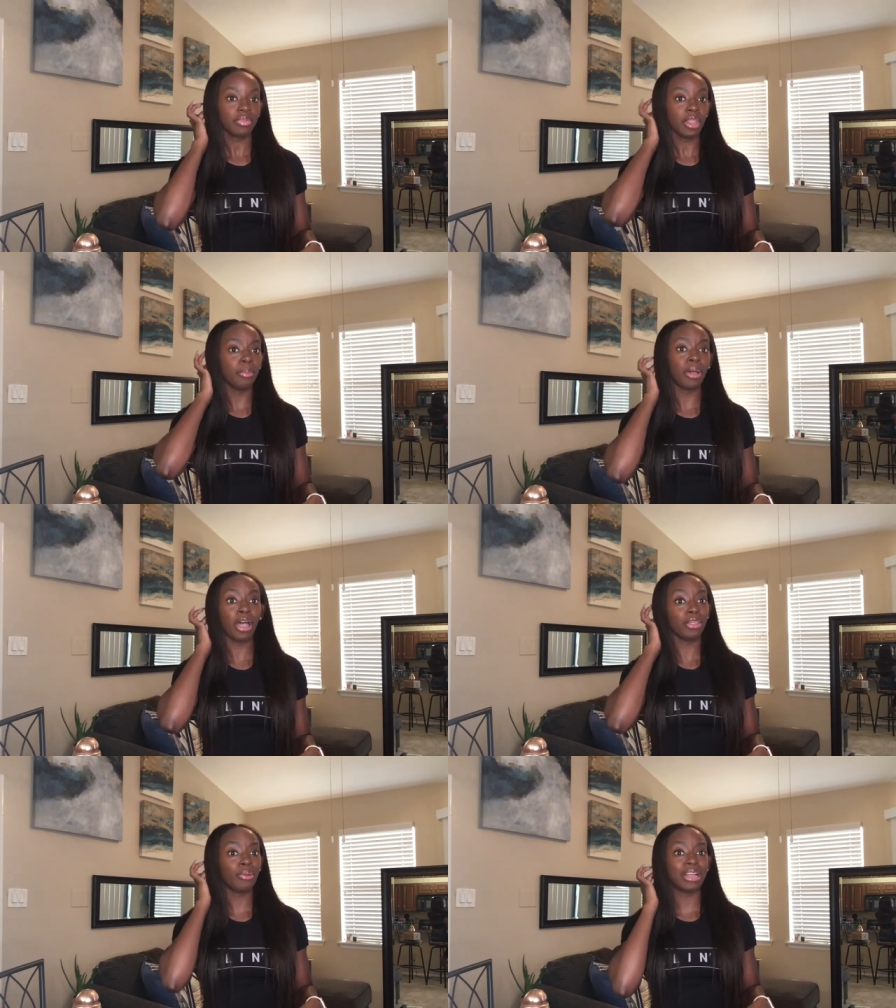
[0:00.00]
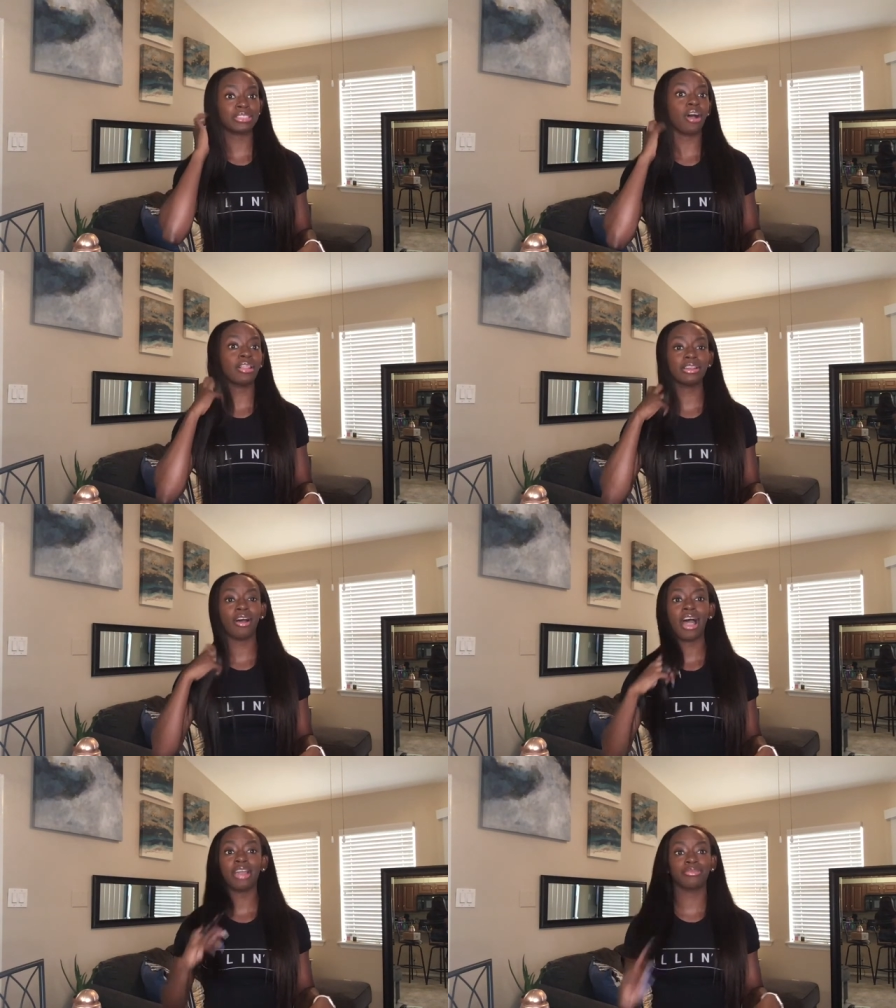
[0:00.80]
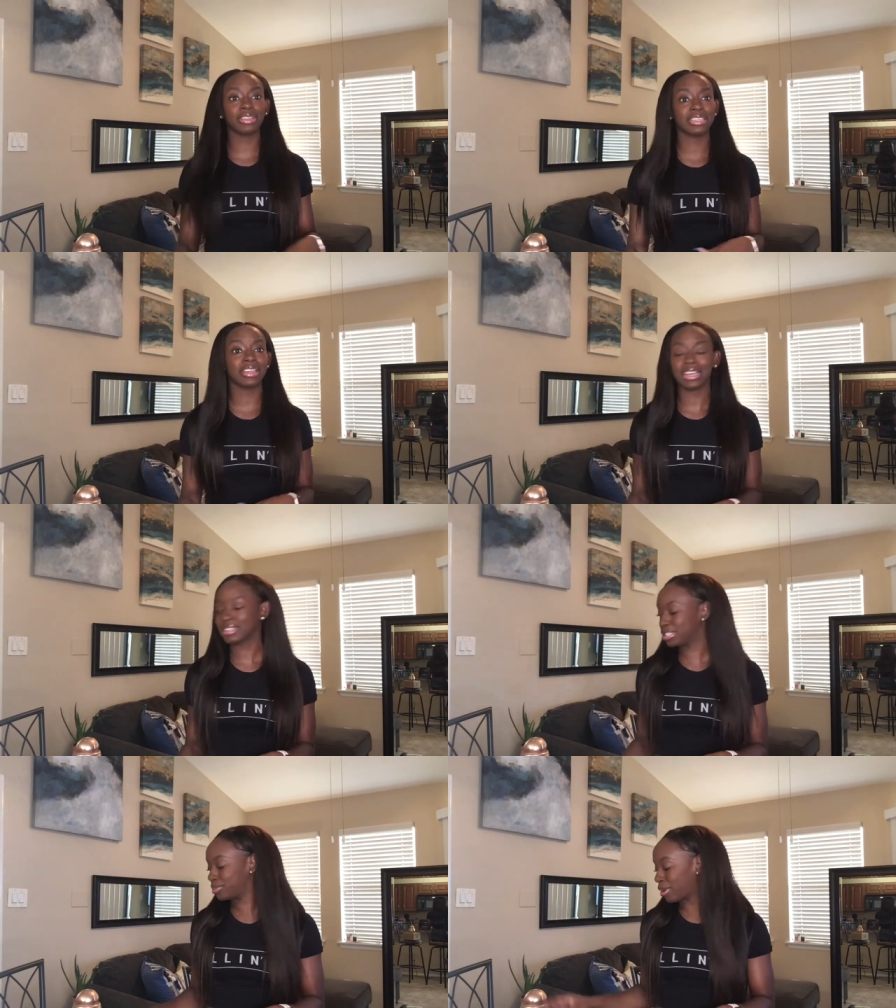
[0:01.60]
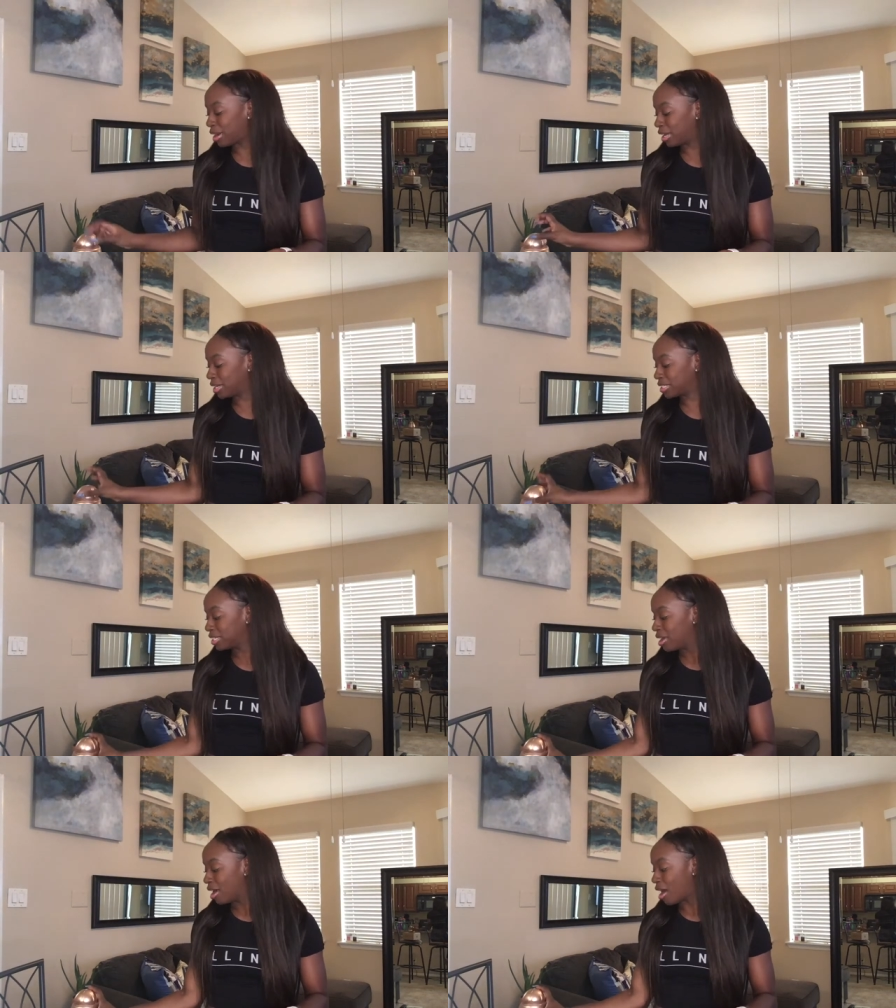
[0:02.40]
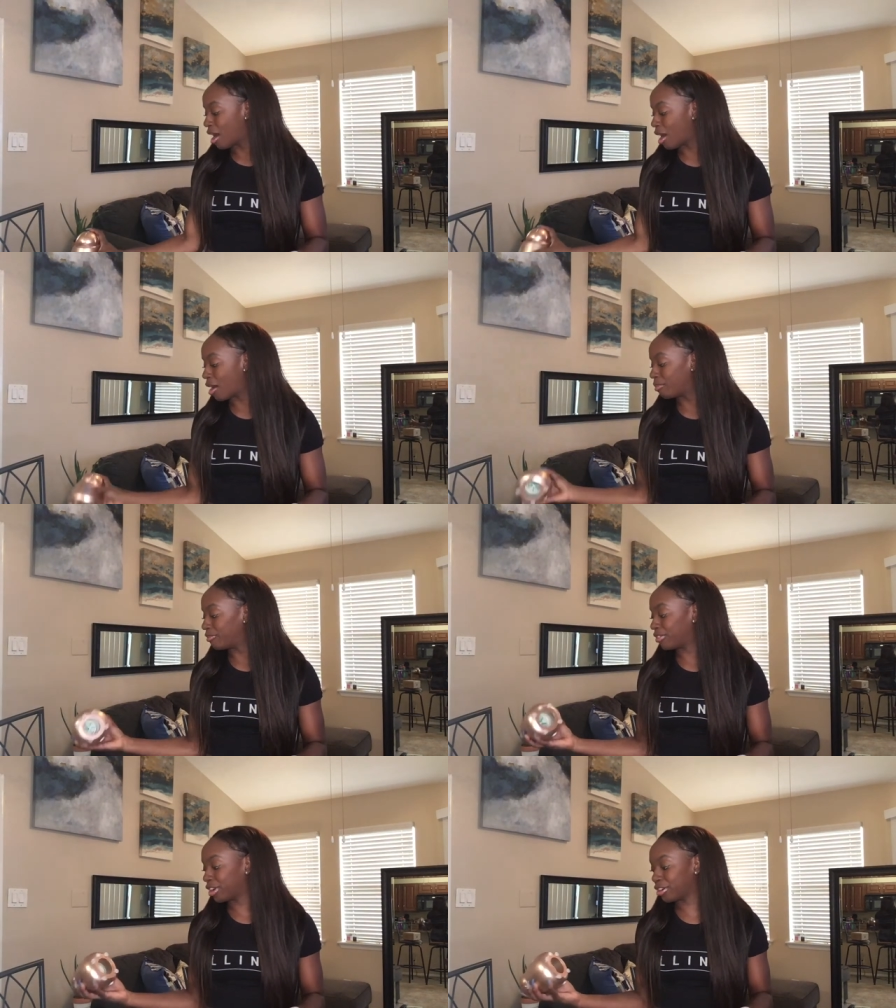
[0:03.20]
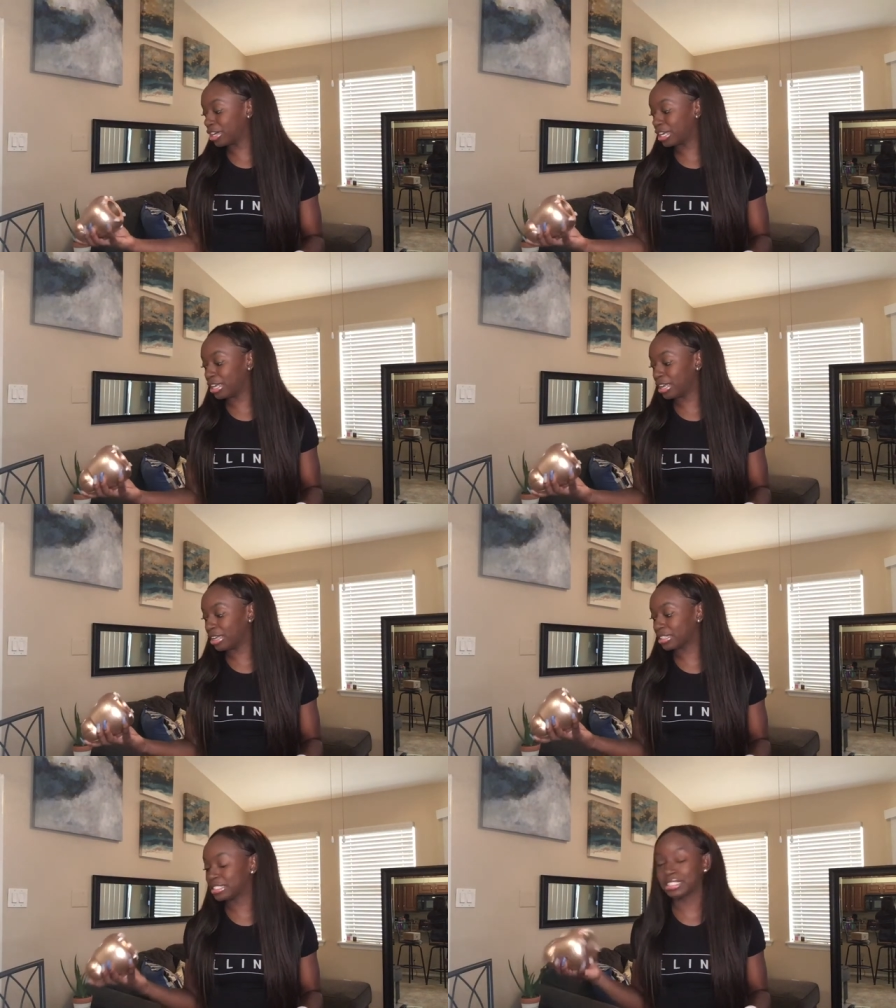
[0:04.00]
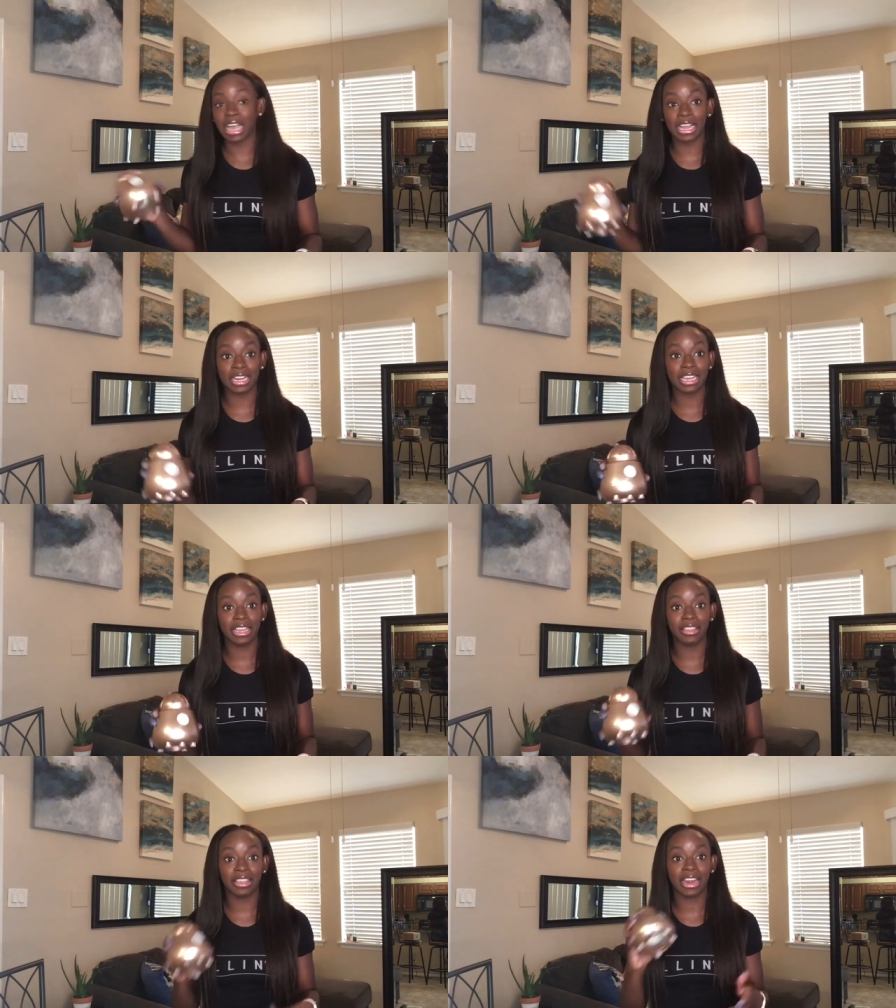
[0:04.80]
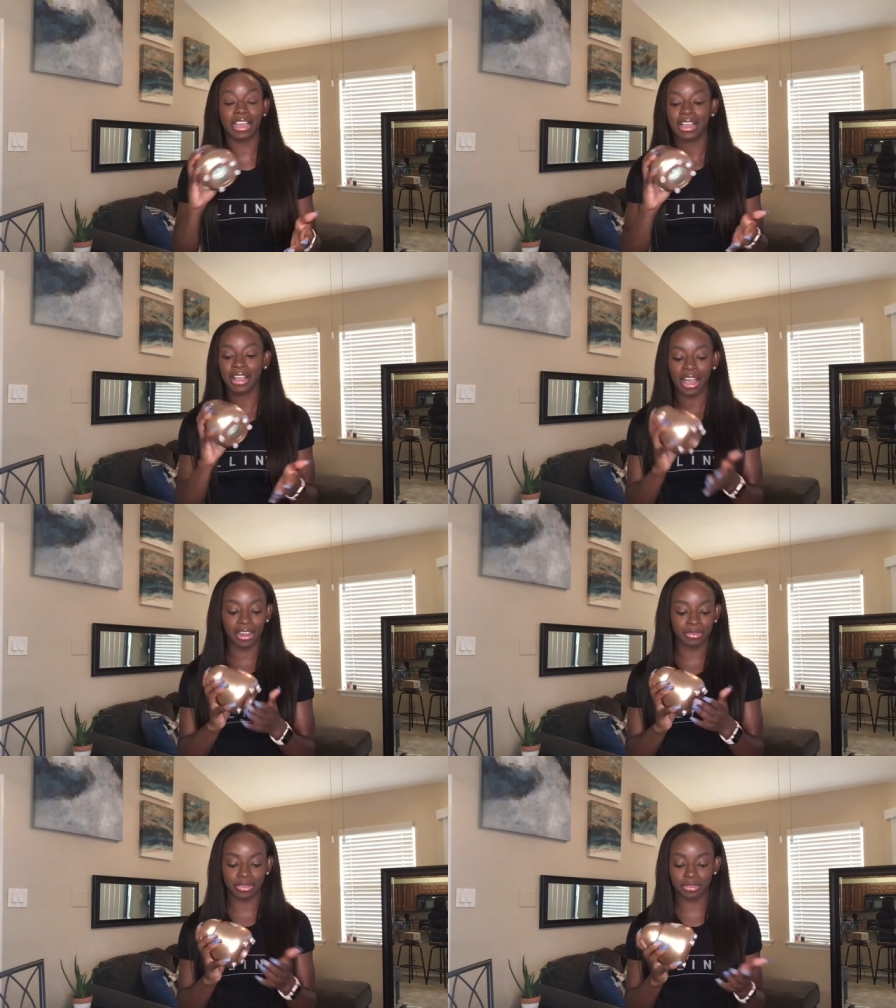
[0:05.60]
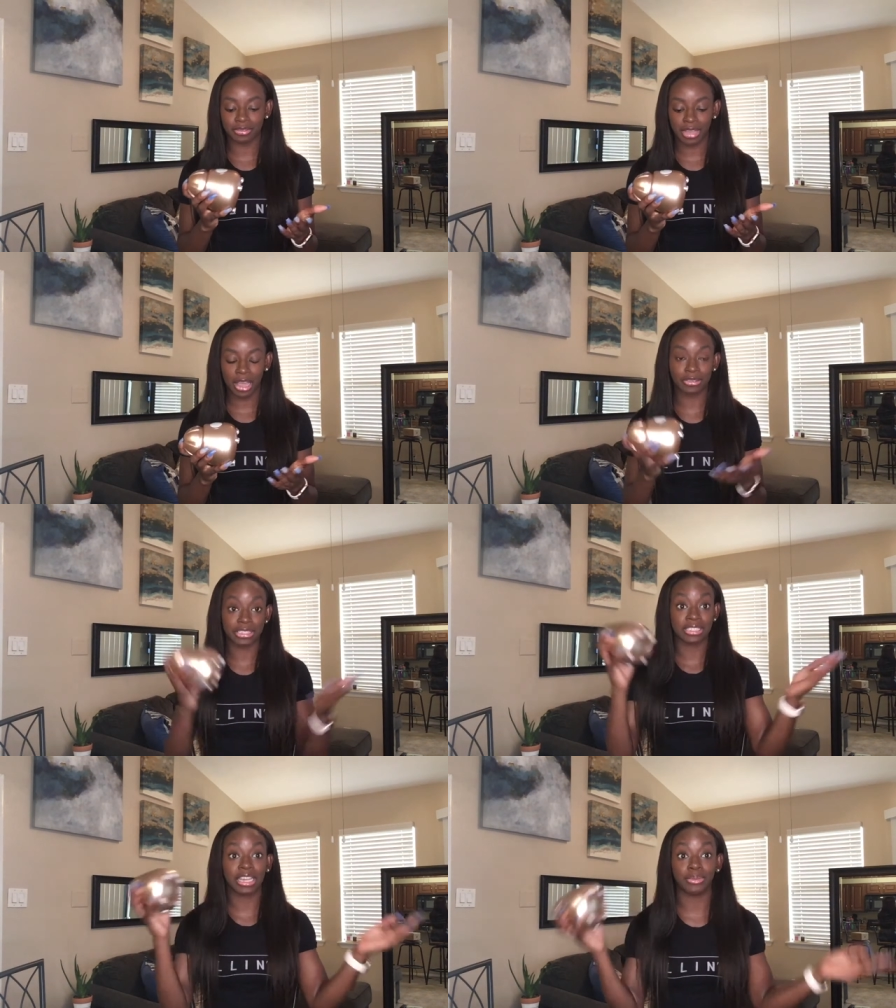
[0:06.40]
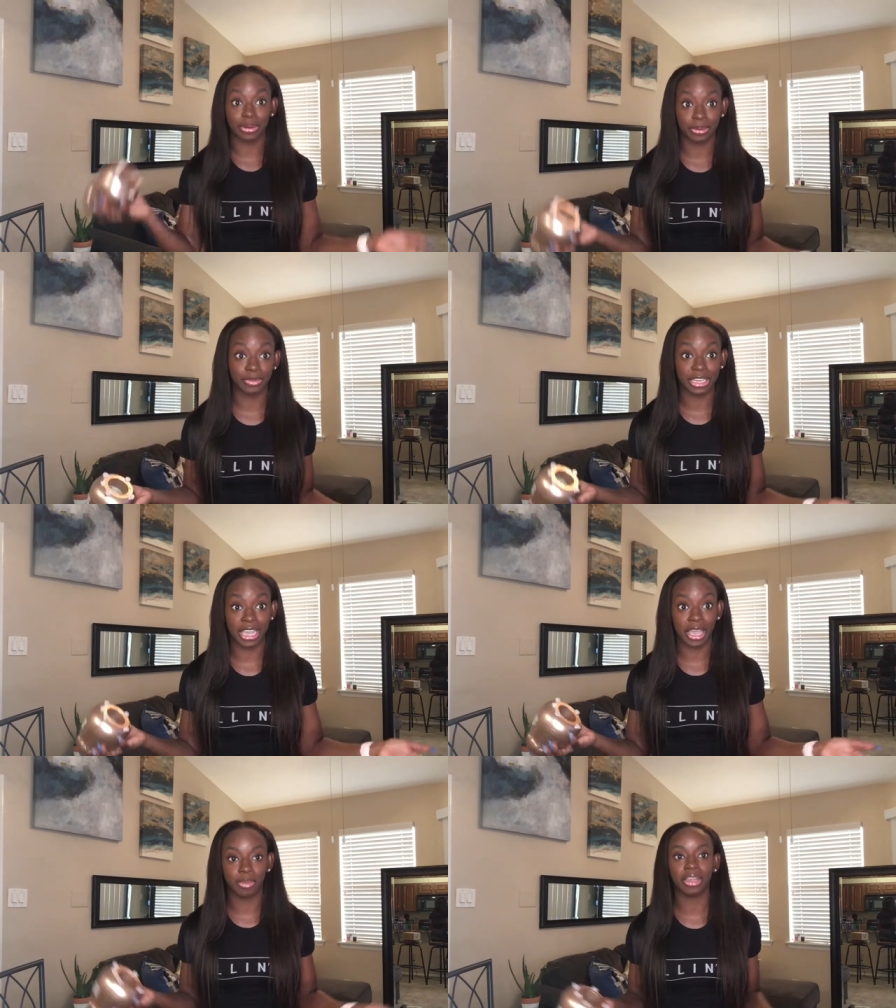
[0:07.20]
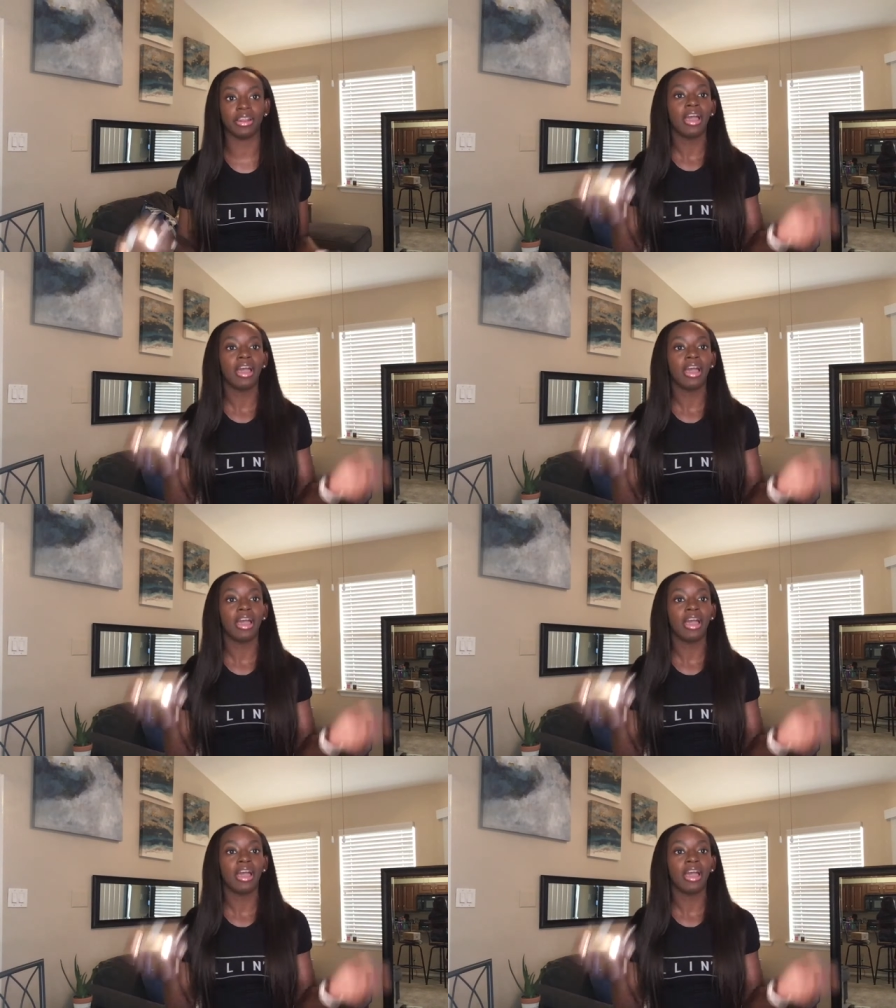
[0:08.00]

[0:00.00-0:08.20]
But otherwise, all in all, I really like this product. I'm very excited that I got. Well, I was excited when it came in.